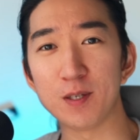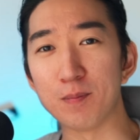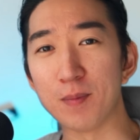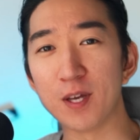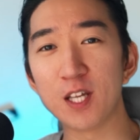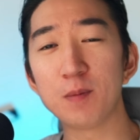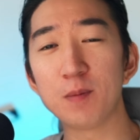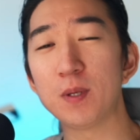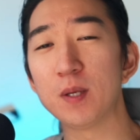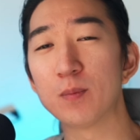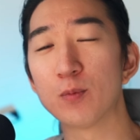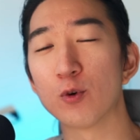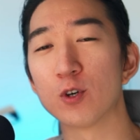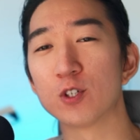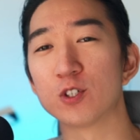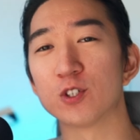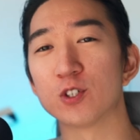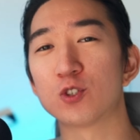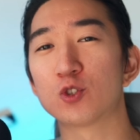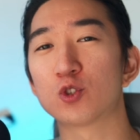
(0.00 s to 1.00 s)
many people
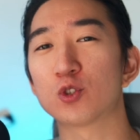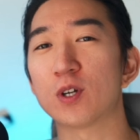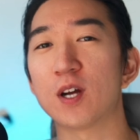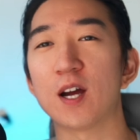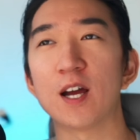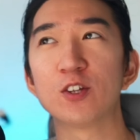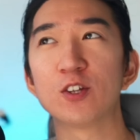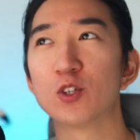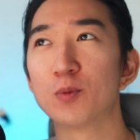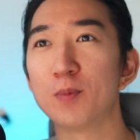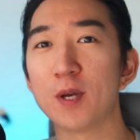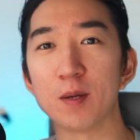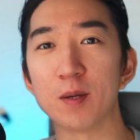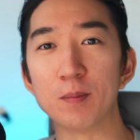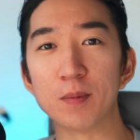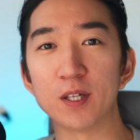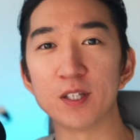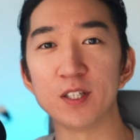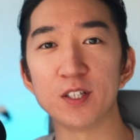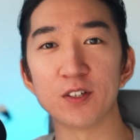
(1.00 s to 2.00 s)
were just trying to make
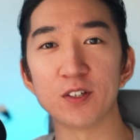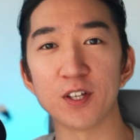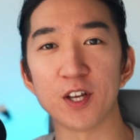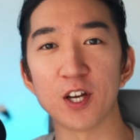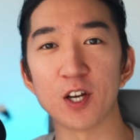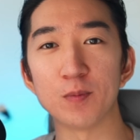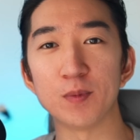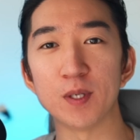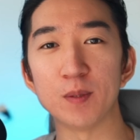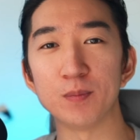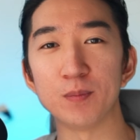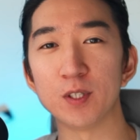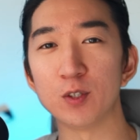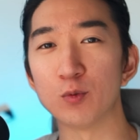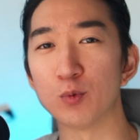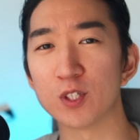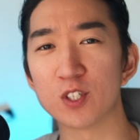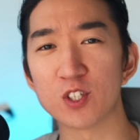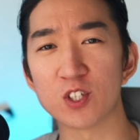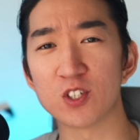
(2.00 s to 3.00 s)
money on Airbnb
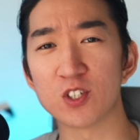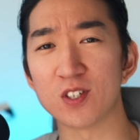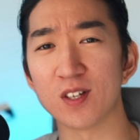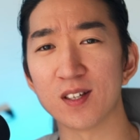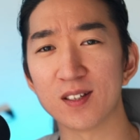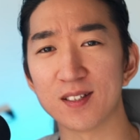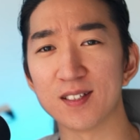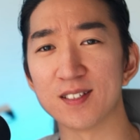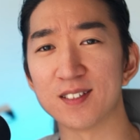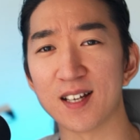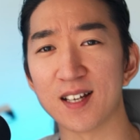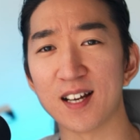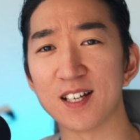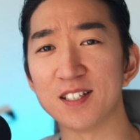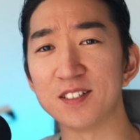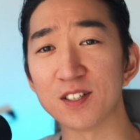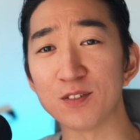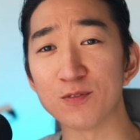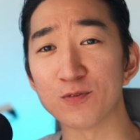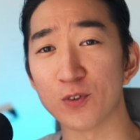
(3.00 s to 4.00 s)
with shit
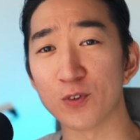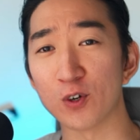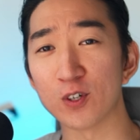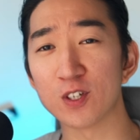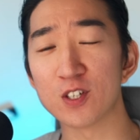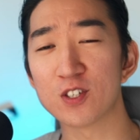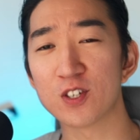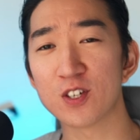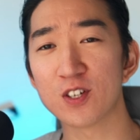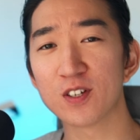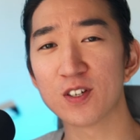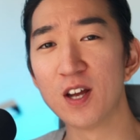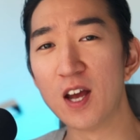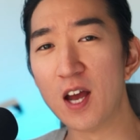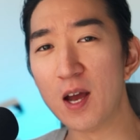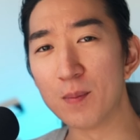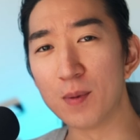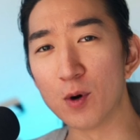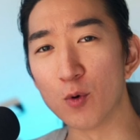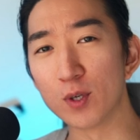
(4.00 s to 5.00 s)
designs and furnishing,
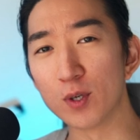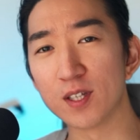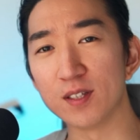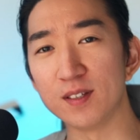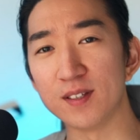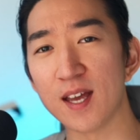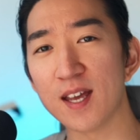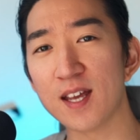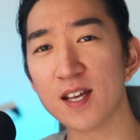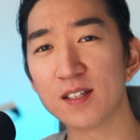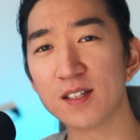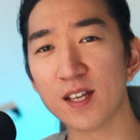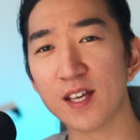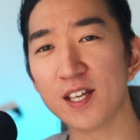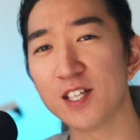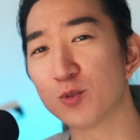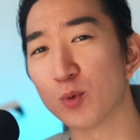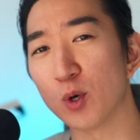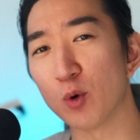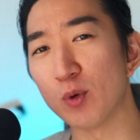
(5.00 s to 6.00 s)
but with the day and
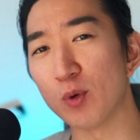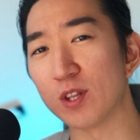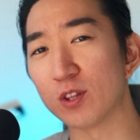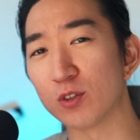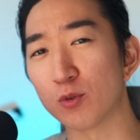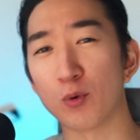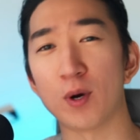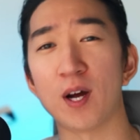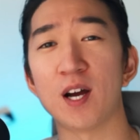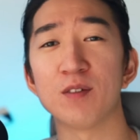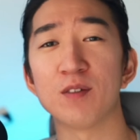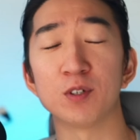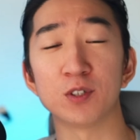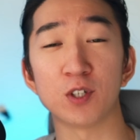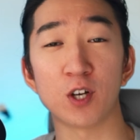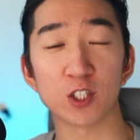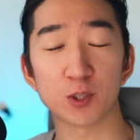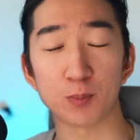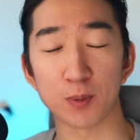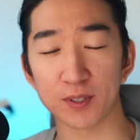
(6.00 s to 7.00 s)
age where we thrive on
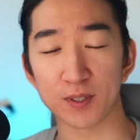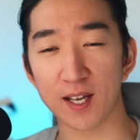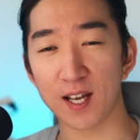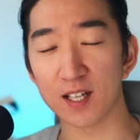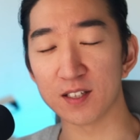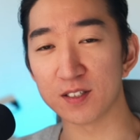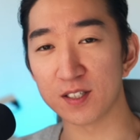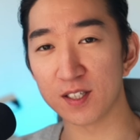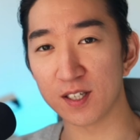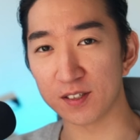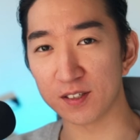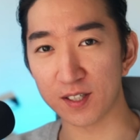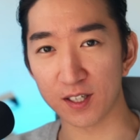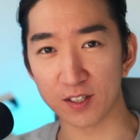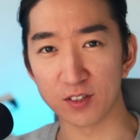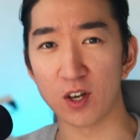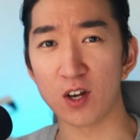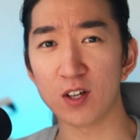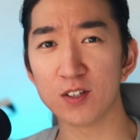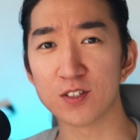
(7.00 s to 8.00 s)
hospitality and
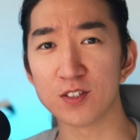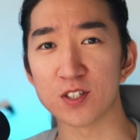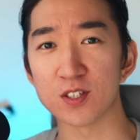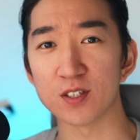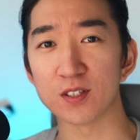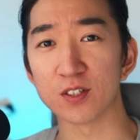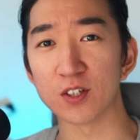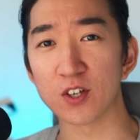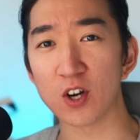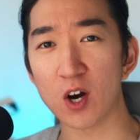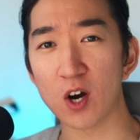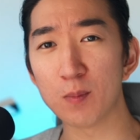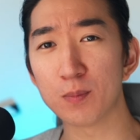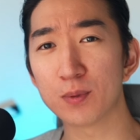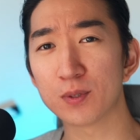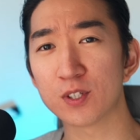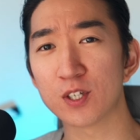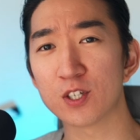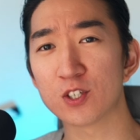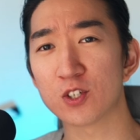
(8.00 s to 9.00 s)
technology, the
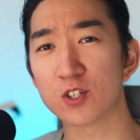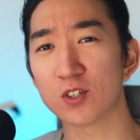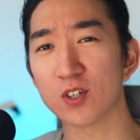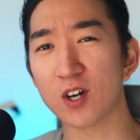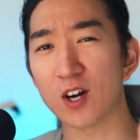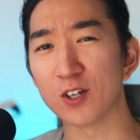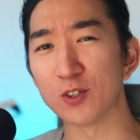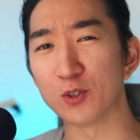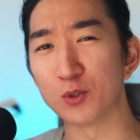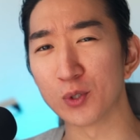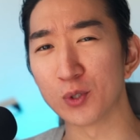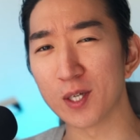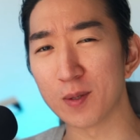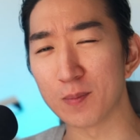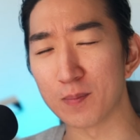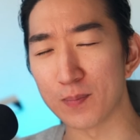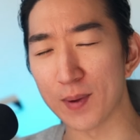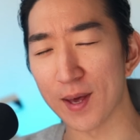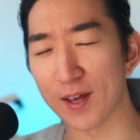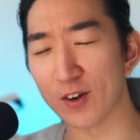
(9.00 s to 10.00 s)
competition are doing
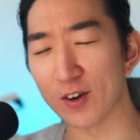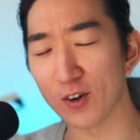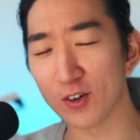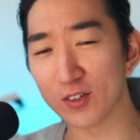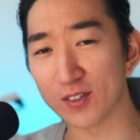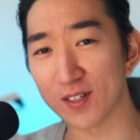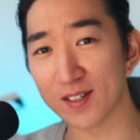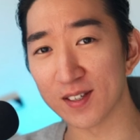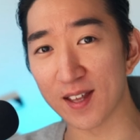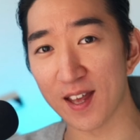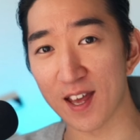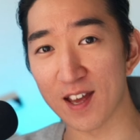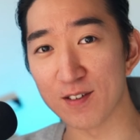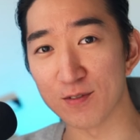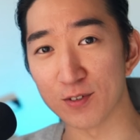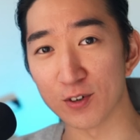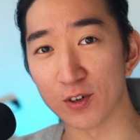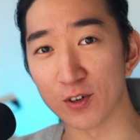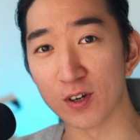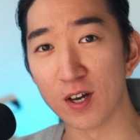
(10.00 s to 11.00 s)
better than
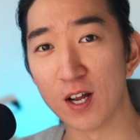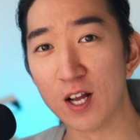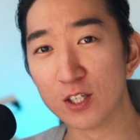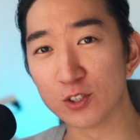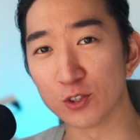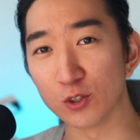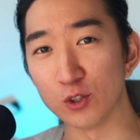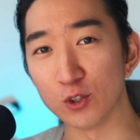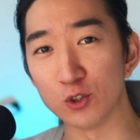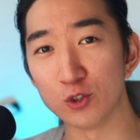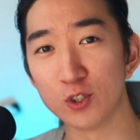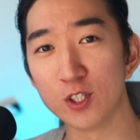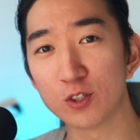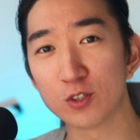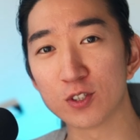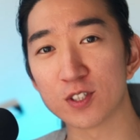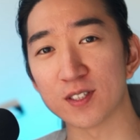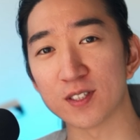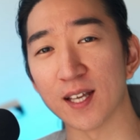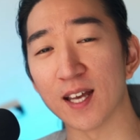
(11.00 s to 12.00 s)
ever, so you need
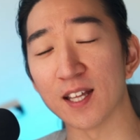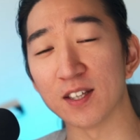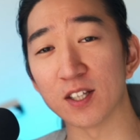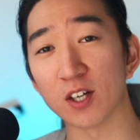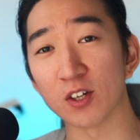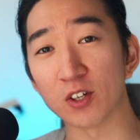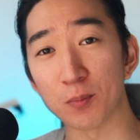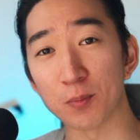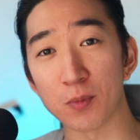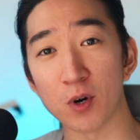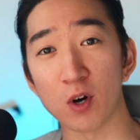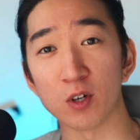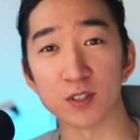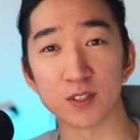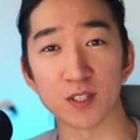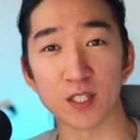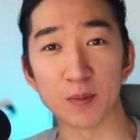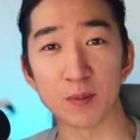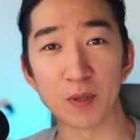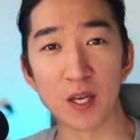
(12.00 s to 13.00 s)
to stand out
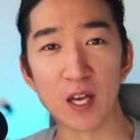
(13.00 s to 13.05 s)
amongst them.